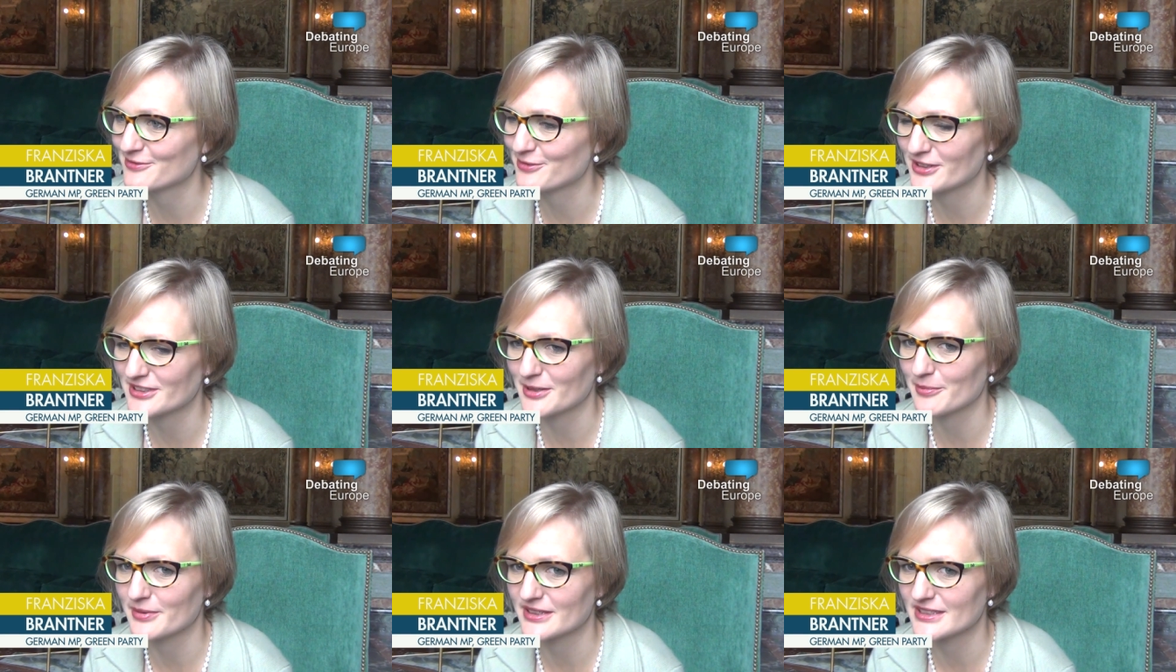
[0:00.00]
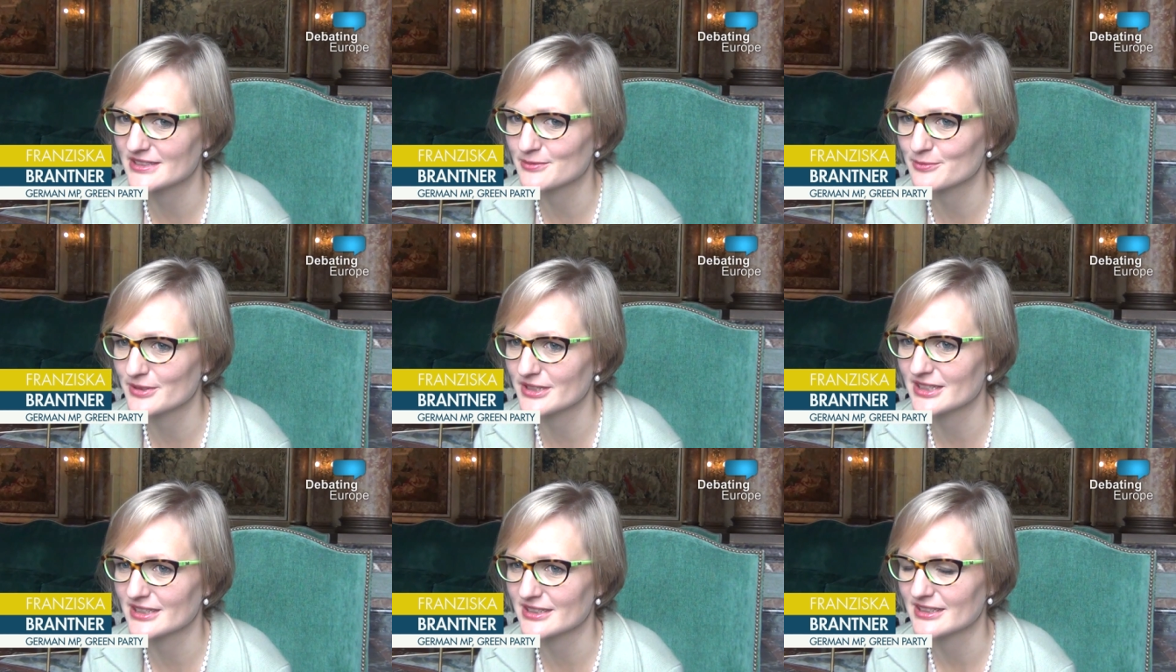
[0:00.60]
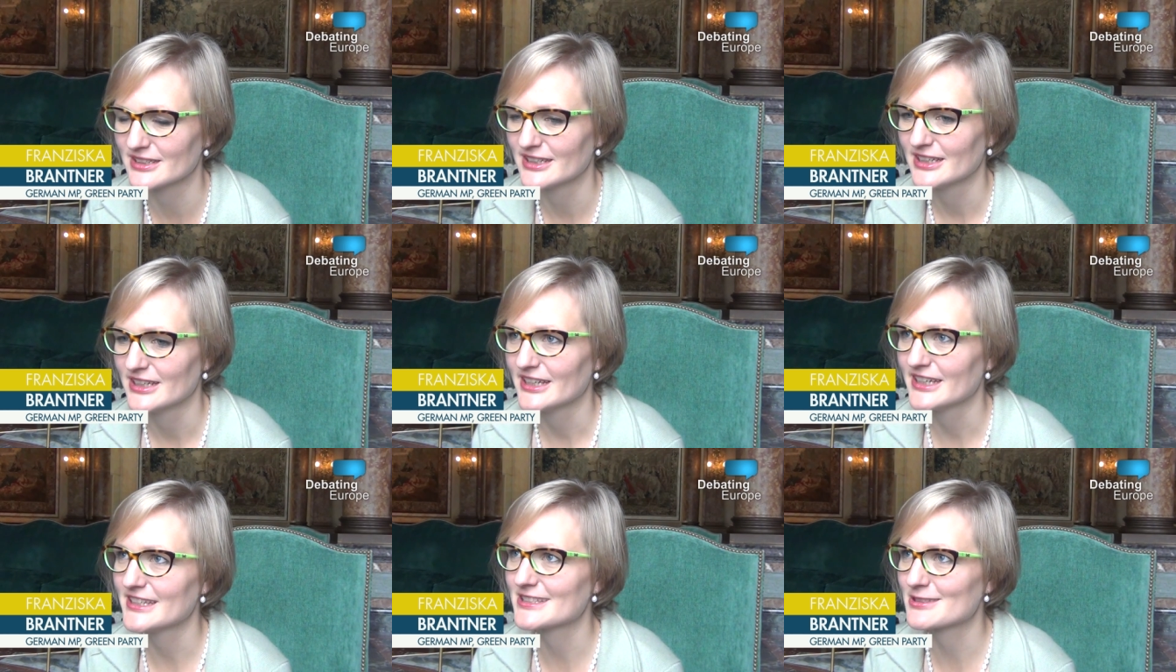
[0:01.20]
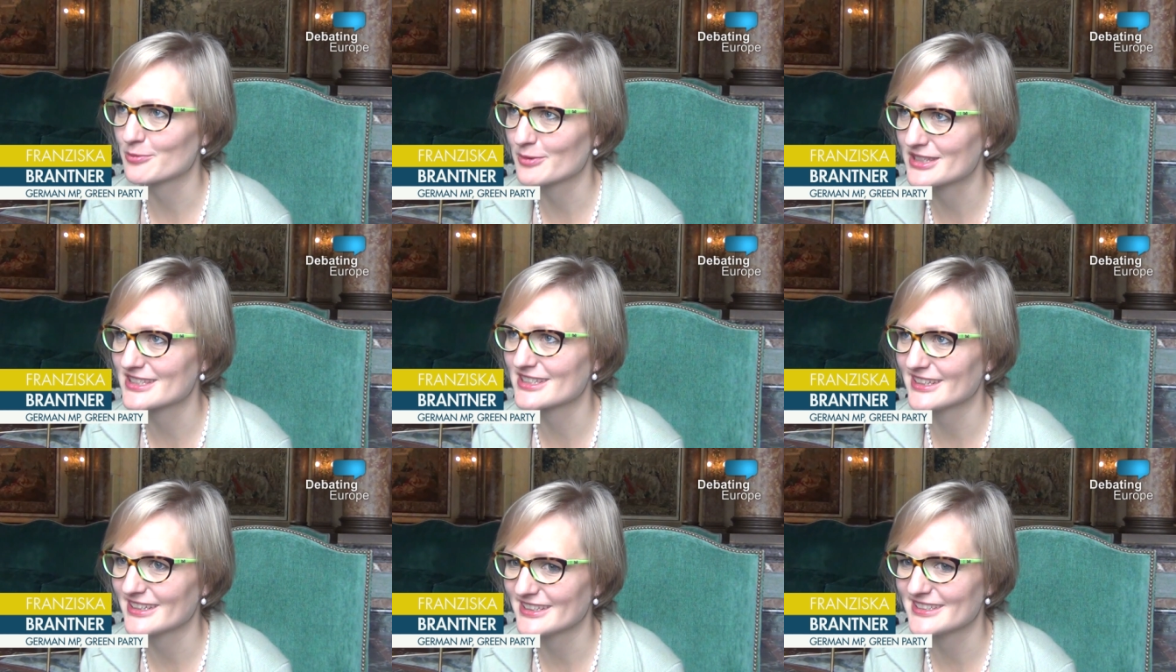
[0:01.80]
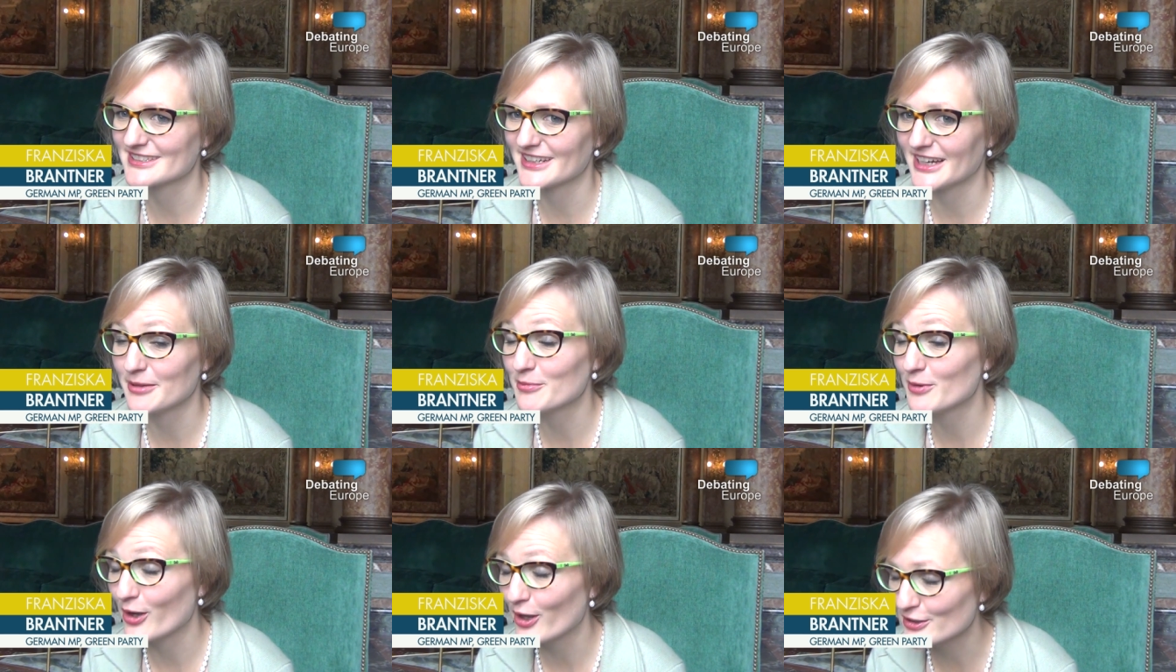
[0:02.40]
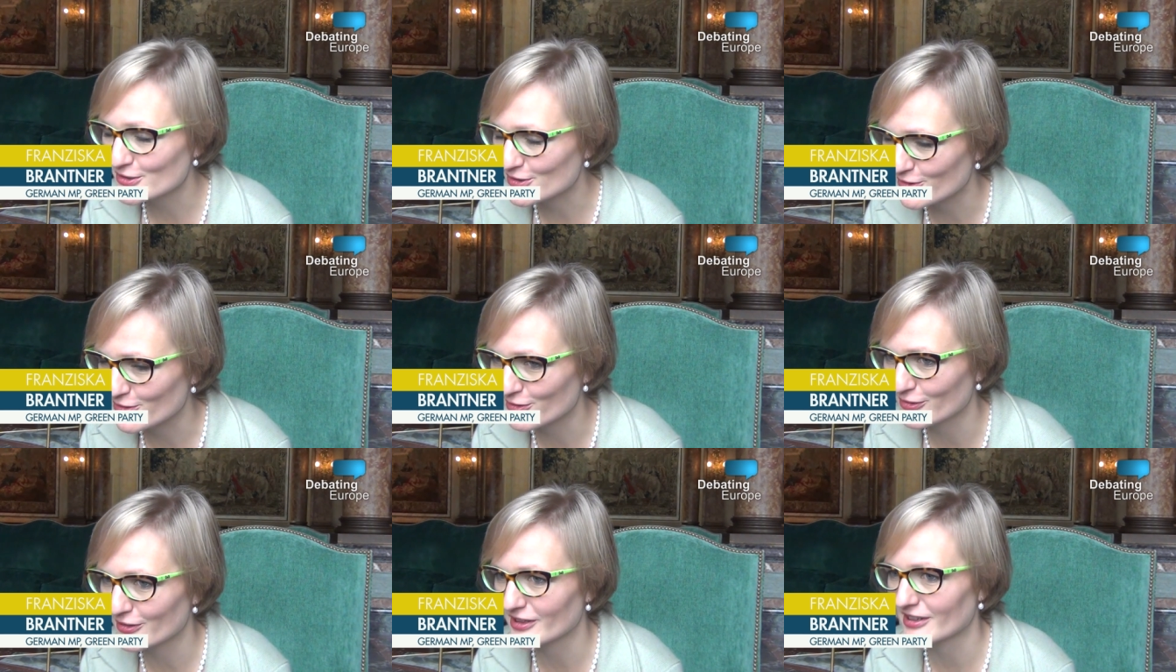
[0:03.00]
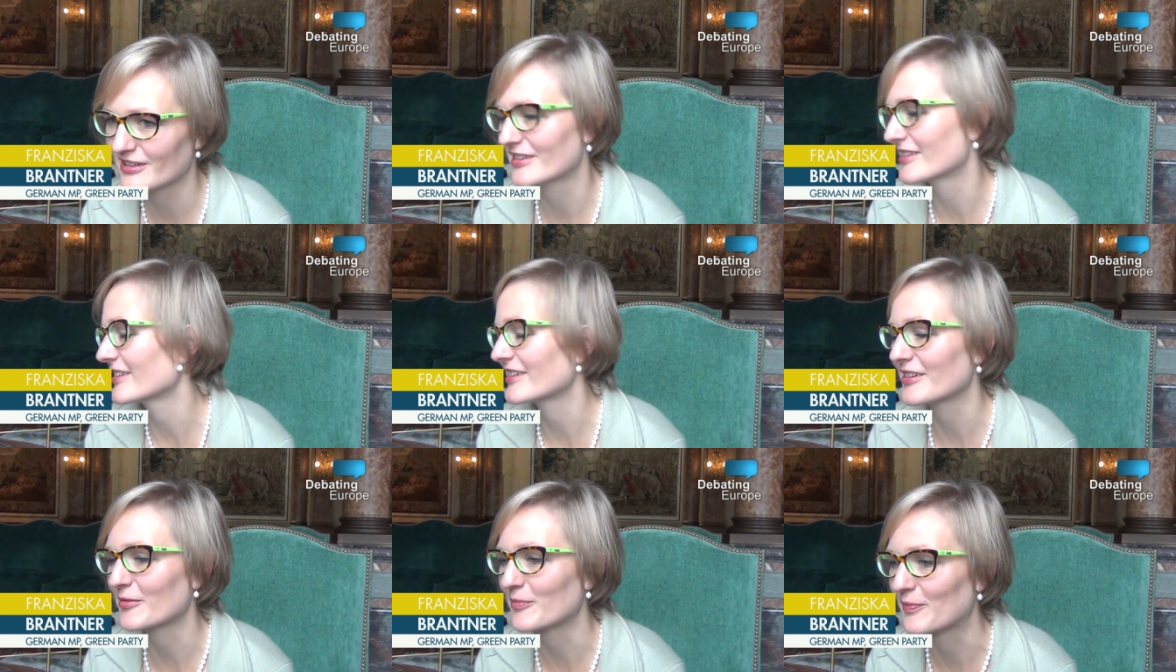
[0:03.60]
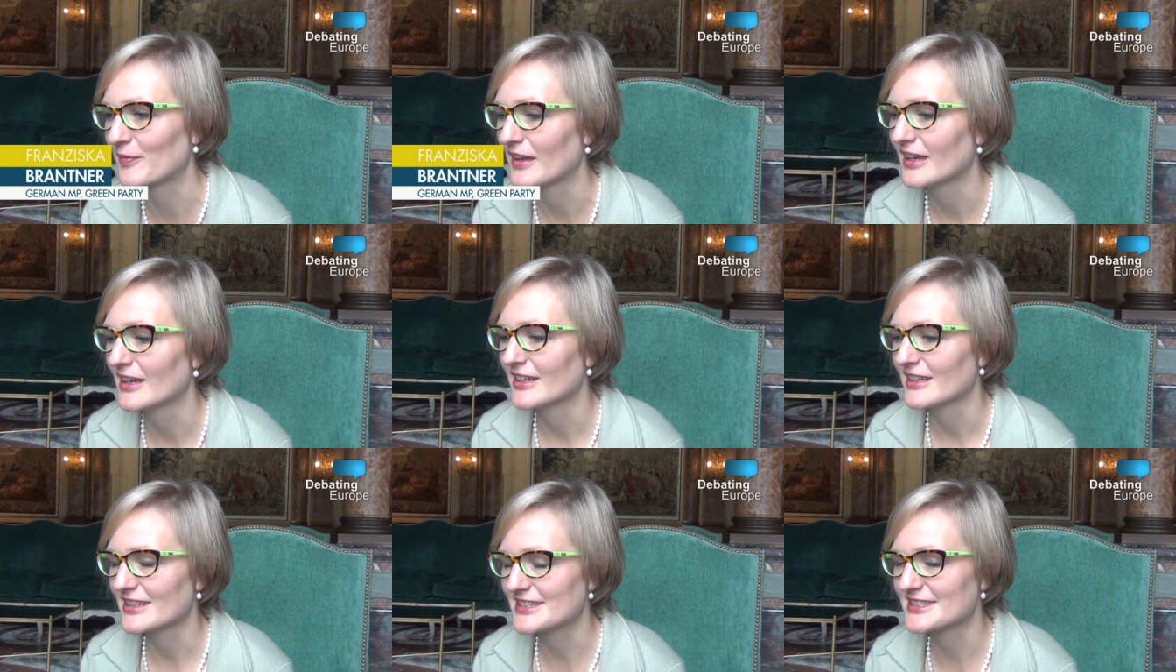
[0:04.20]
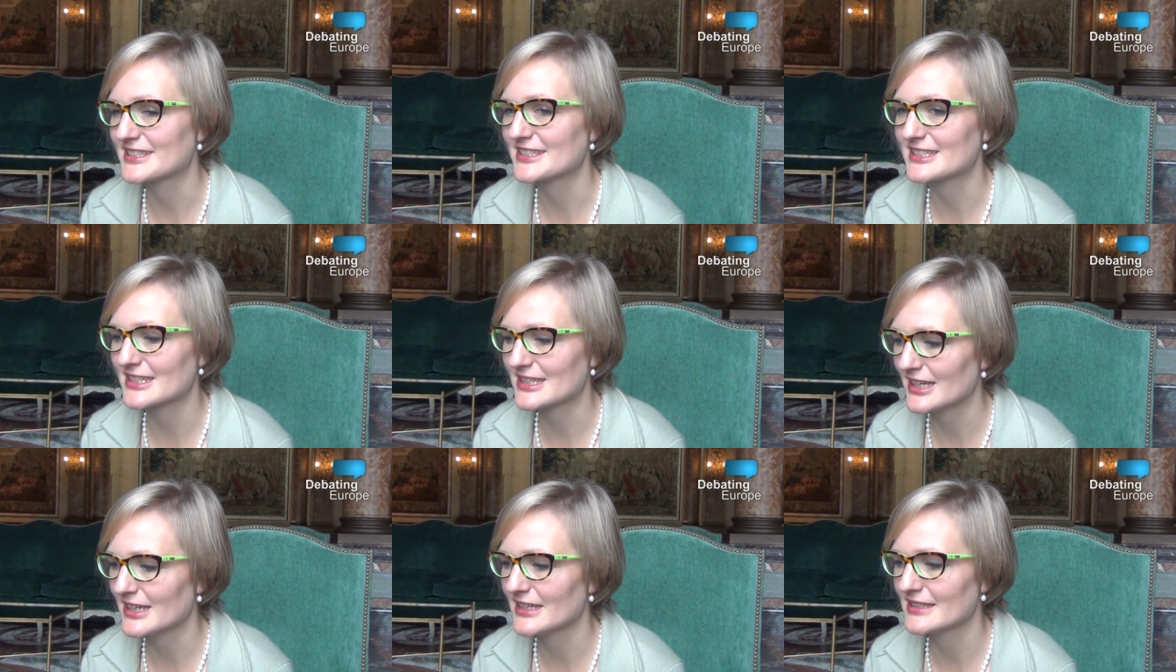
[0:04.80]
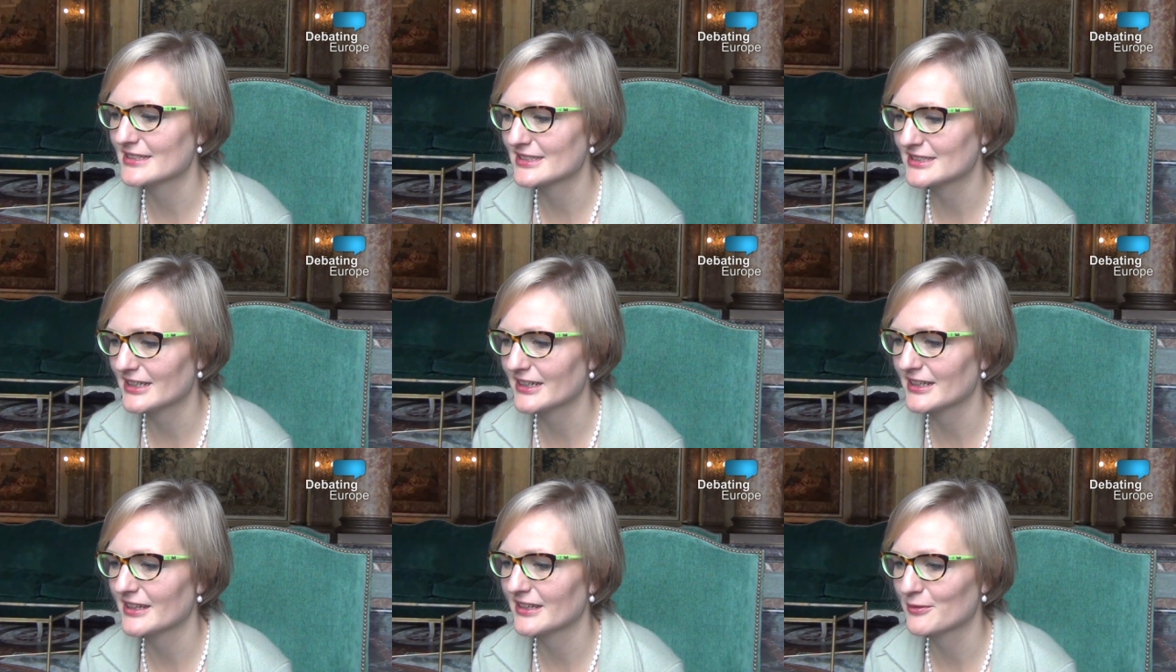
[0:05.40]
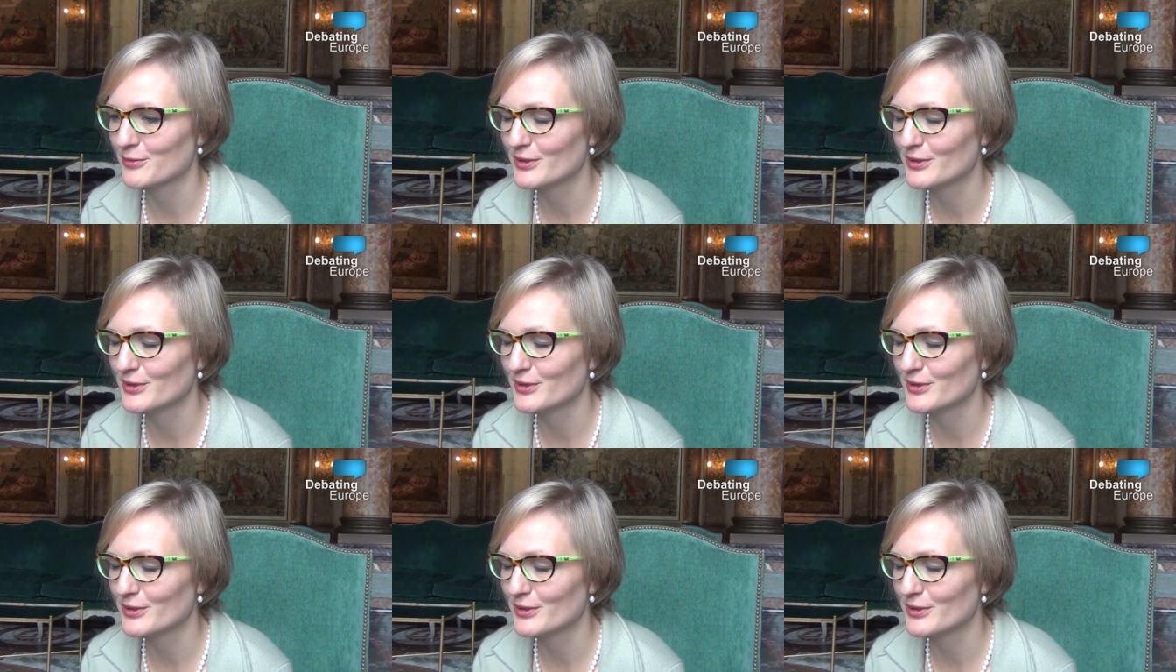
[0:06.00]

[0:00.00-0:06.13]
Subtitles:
for example, this week in Switzerland, I'm not so sure that this is the case. And I think